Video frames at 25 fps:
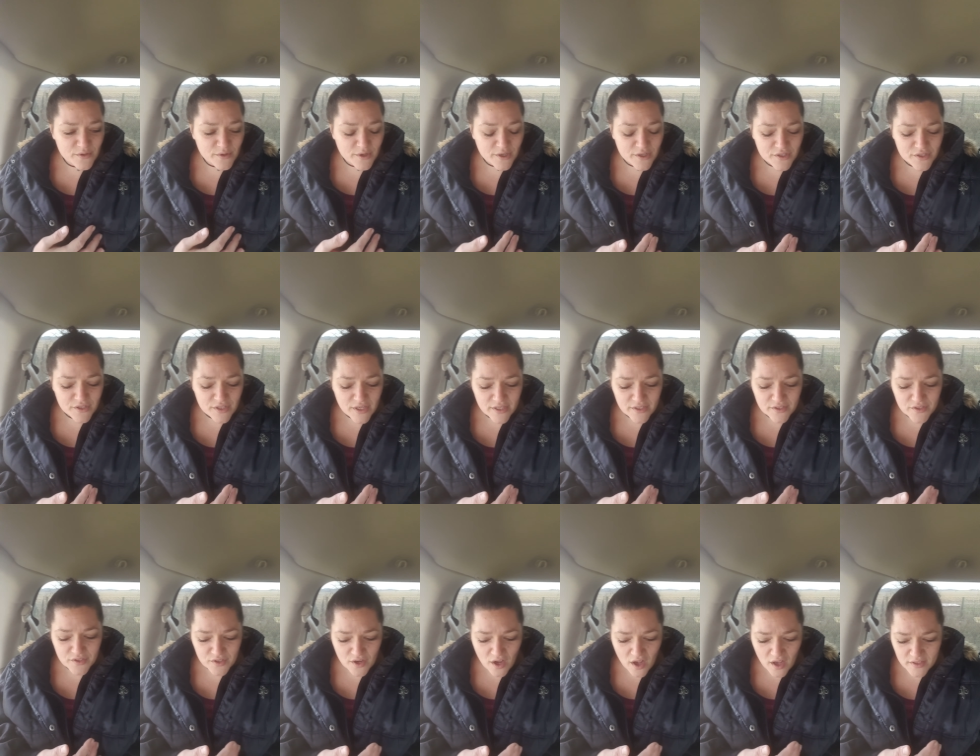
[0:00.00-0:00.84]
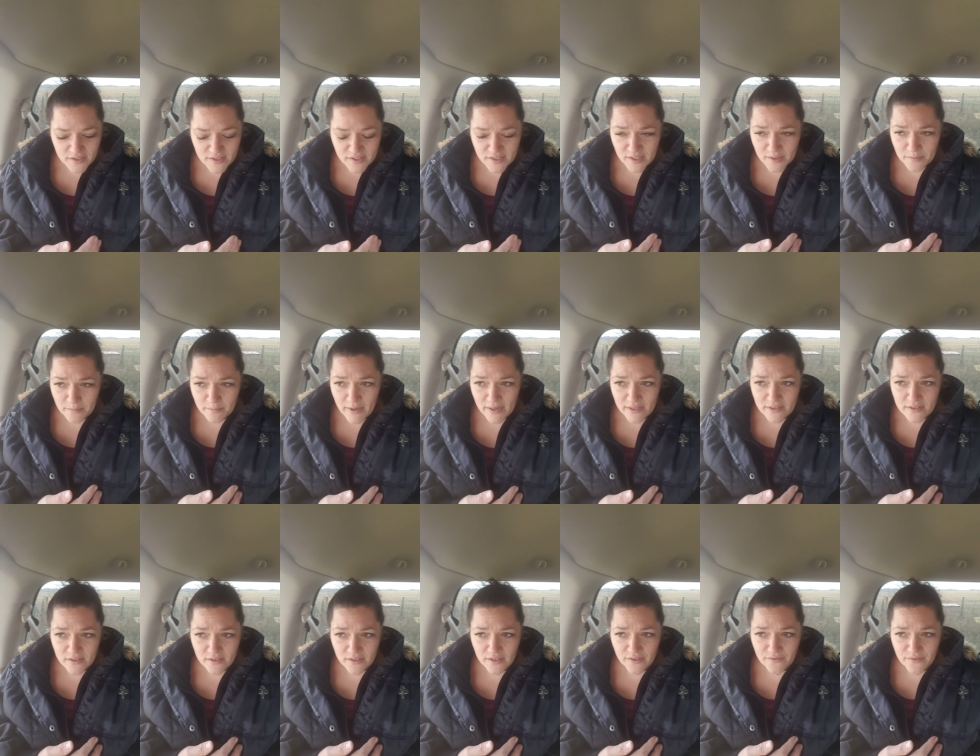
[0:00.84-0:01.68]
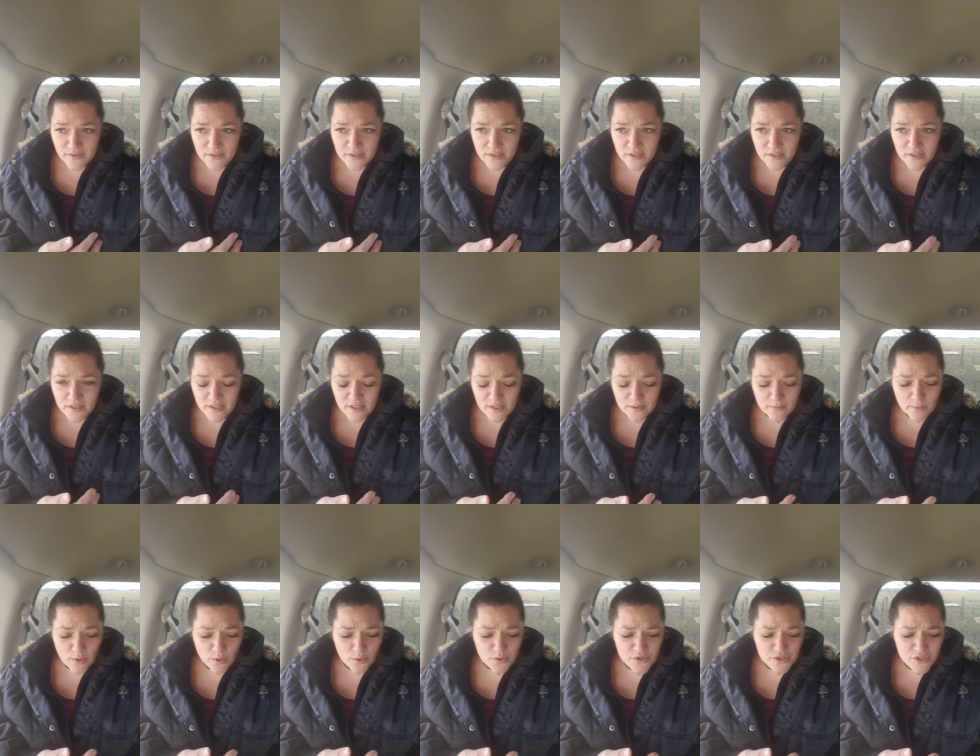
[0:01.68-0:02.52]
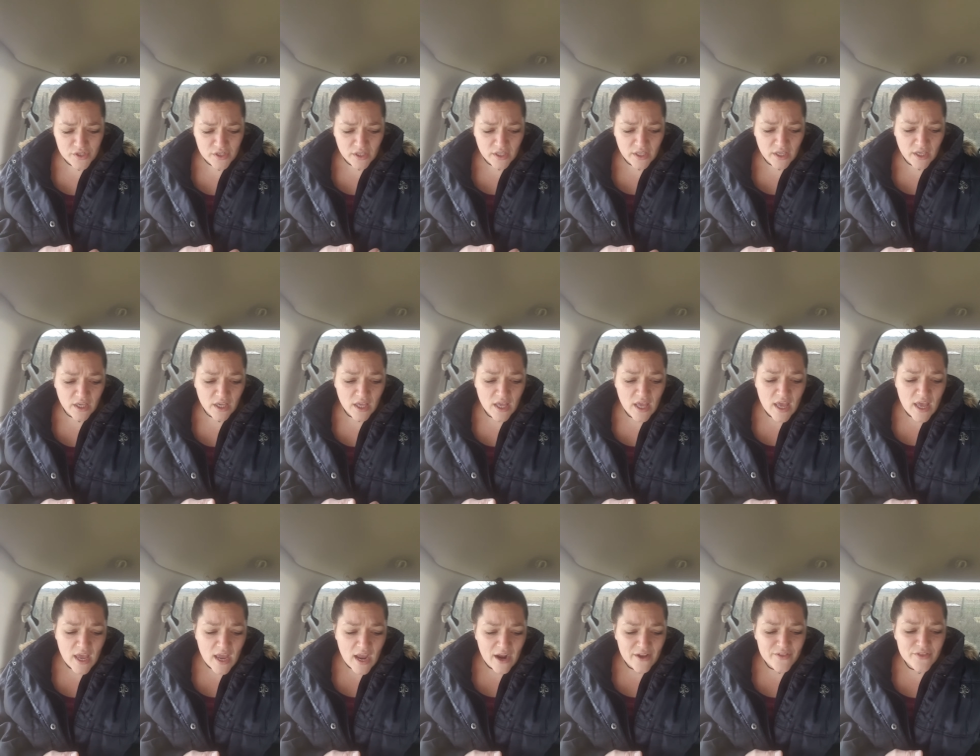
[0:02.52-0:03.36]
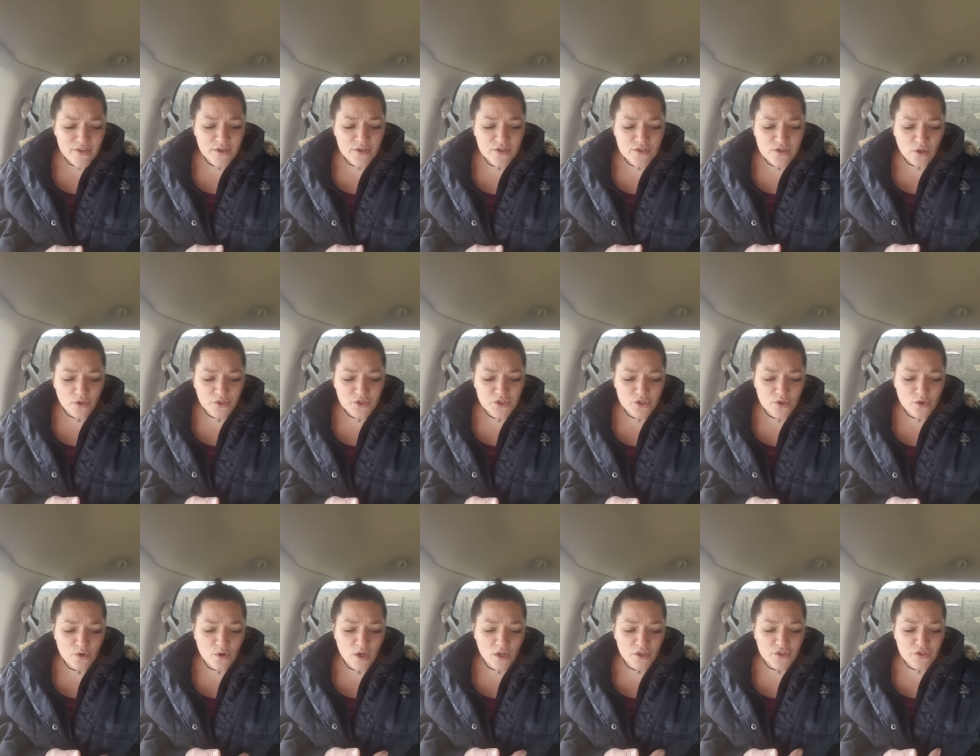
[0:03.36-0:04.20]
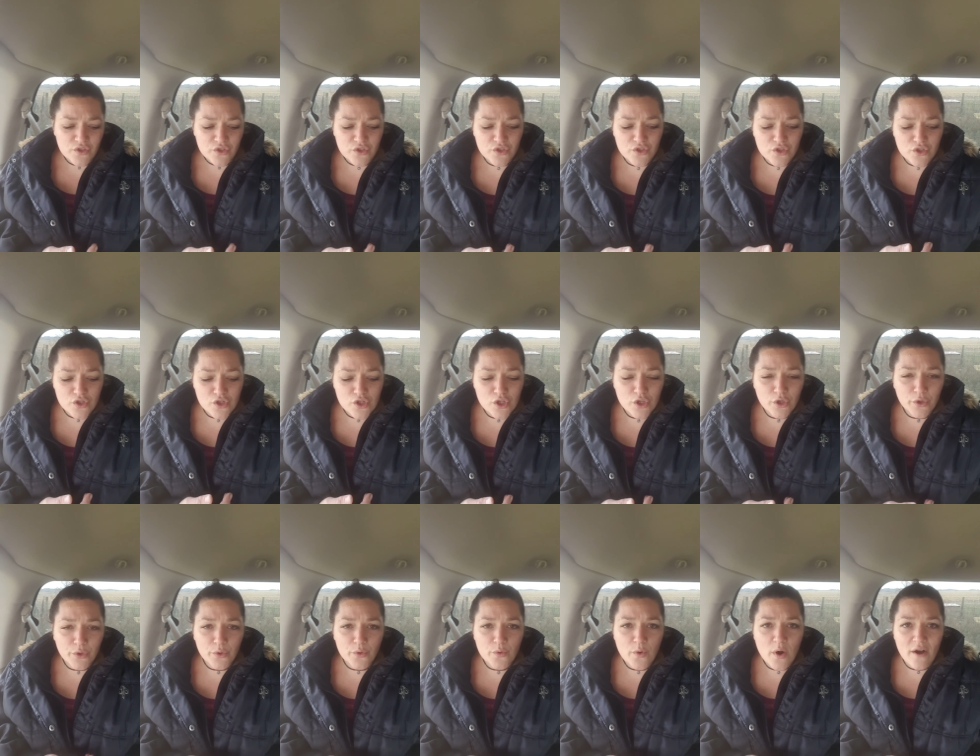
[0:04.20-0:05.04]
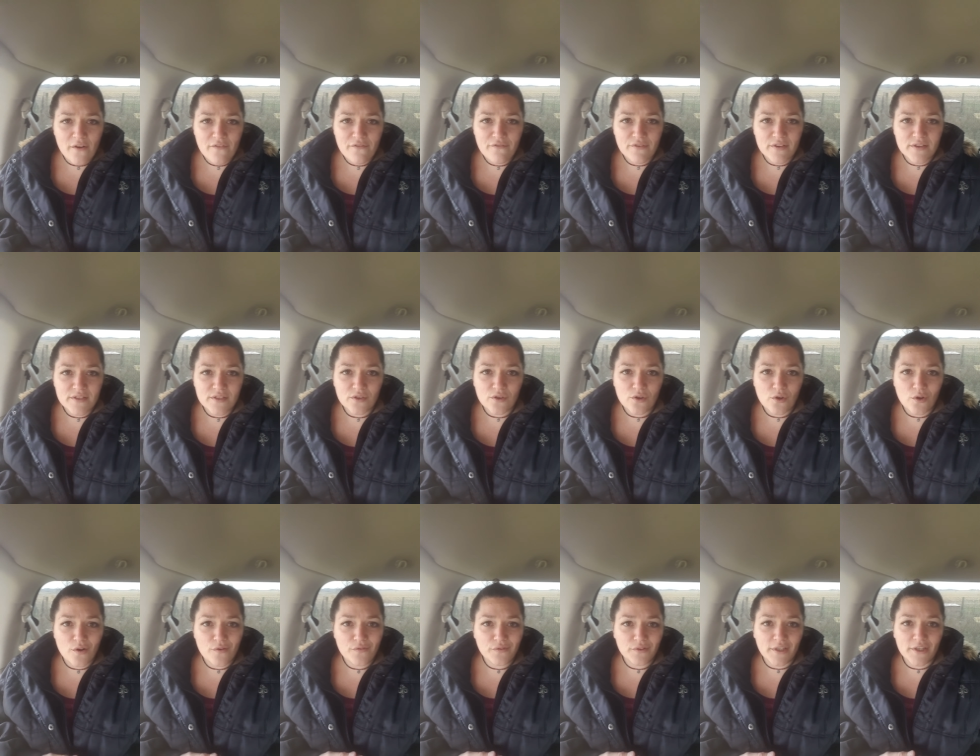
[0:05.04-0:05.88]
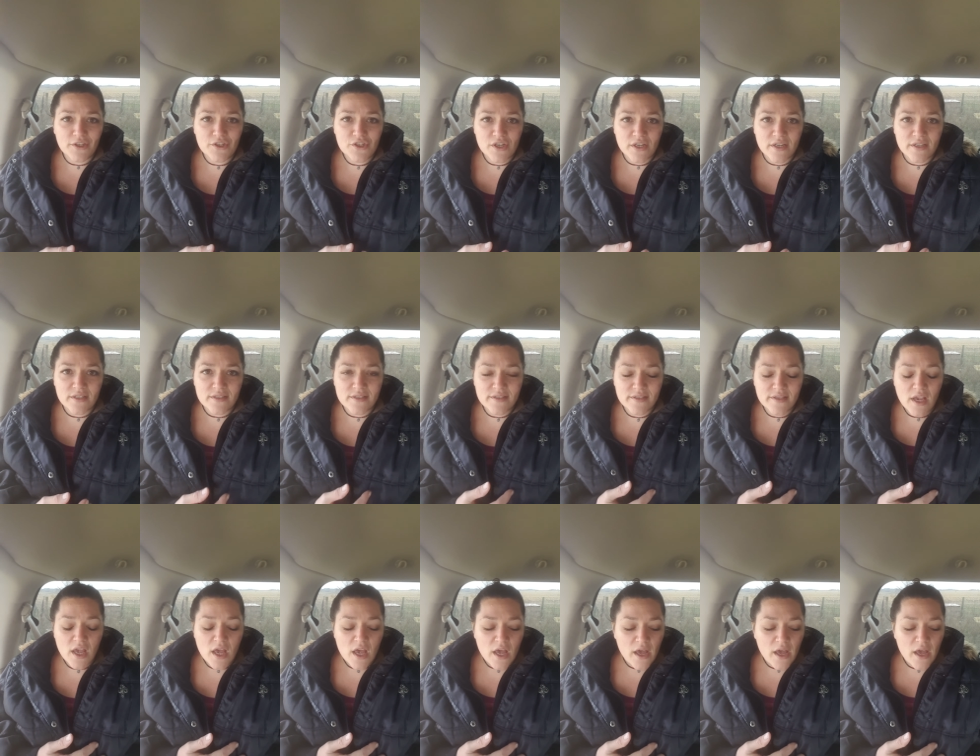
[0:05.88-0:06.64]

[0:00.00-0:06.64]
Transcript: You are exhausted mentally, physically, emotionally, and there's also a slew of physical afflictions